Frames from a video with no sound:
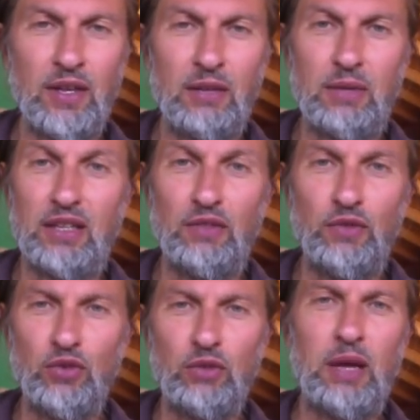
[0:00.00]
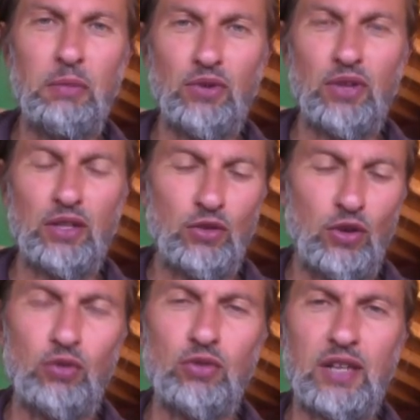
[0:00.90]
But if you remember that you
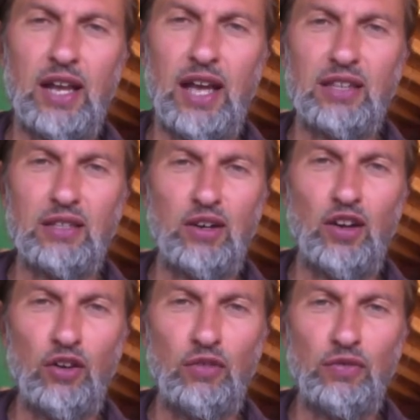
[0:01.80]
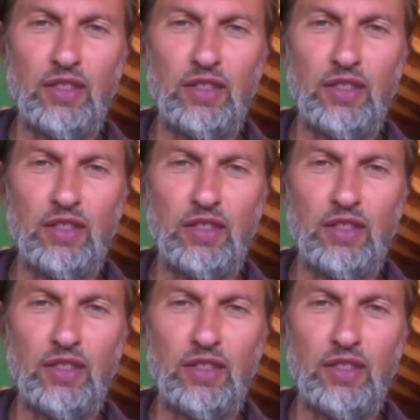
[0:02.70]
always light love,